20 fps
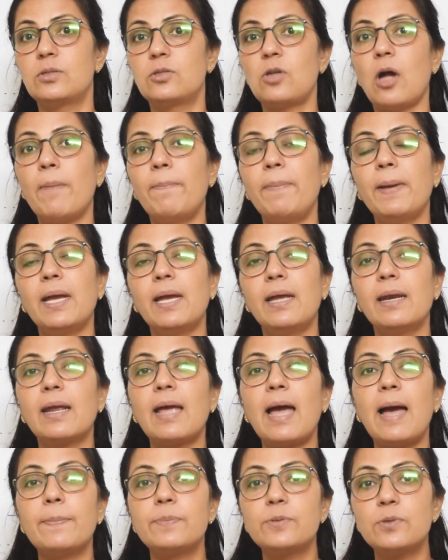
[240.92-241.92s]
topic
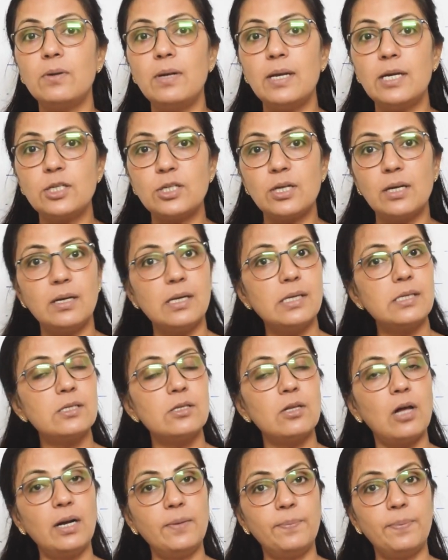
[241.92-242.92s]
encapsulation is
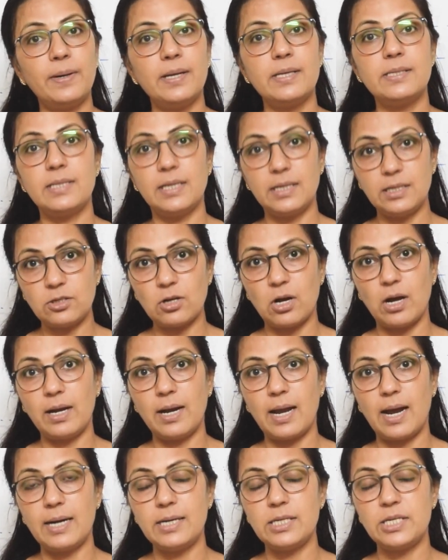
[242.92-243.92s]
not present on
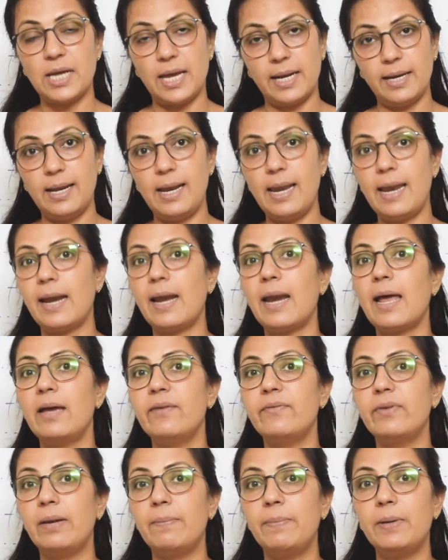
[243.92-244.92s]
our channel and
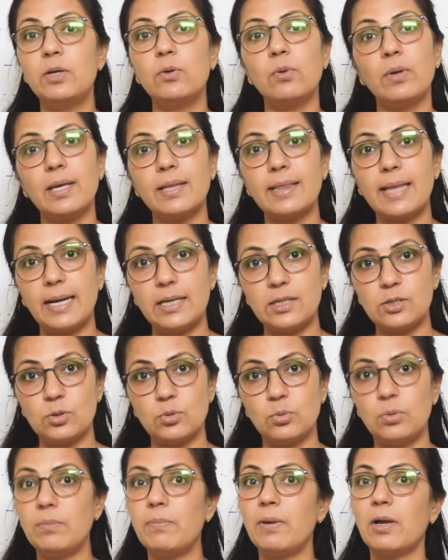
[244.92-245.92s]
I will be doing that
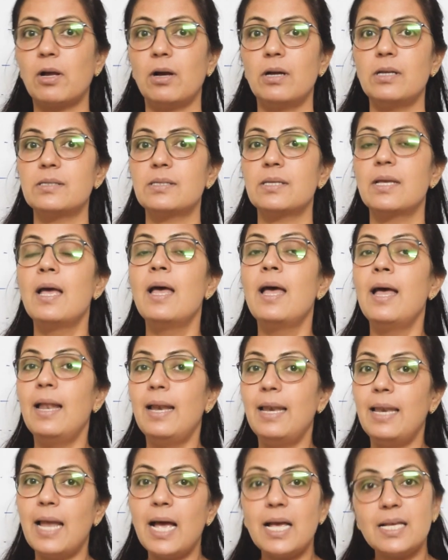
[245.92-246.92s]
soon because
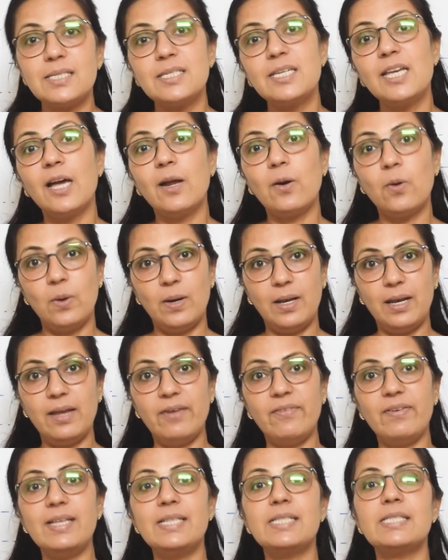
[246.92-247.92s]
last year only
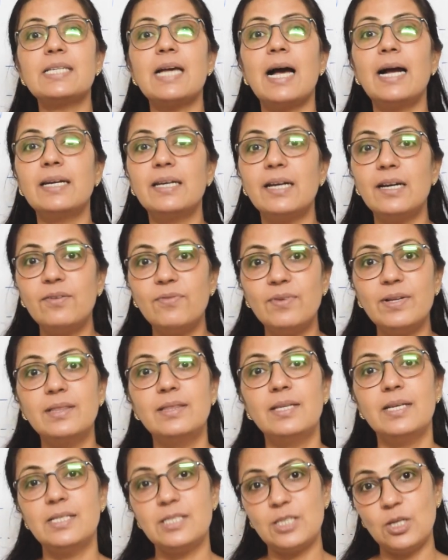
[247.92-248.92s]
we started
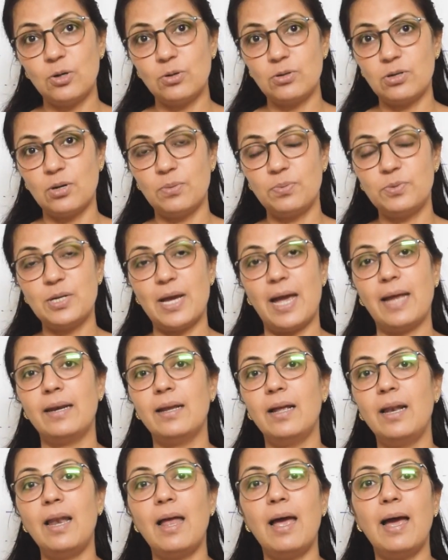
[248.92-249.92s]
with this YouTube
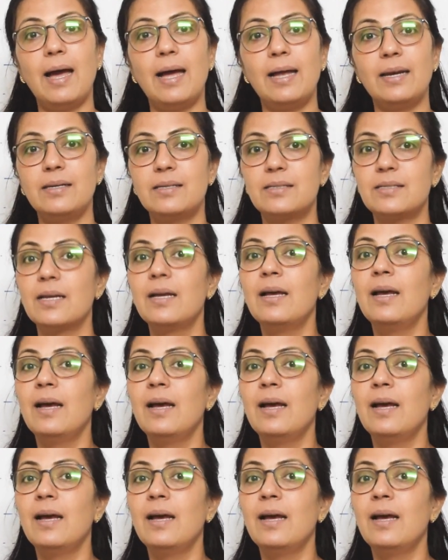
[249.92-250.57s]
channel and